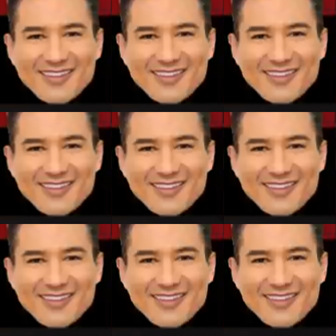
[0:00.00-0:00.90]

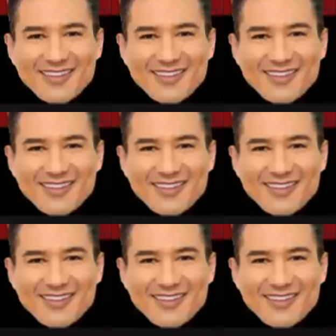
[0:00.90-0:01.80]

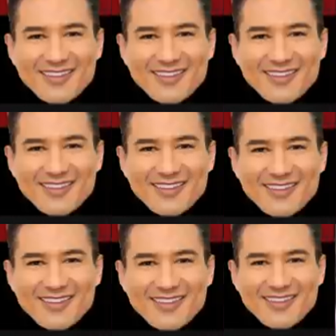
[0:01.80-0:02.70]

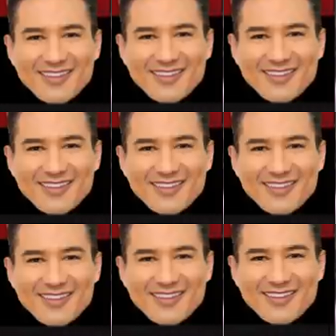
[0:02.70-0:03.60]

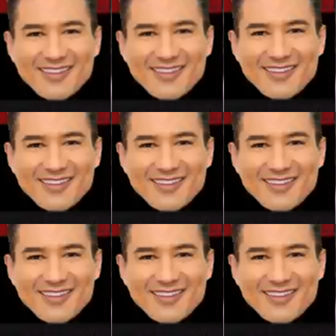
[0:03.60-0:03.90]
This person isn't speaking.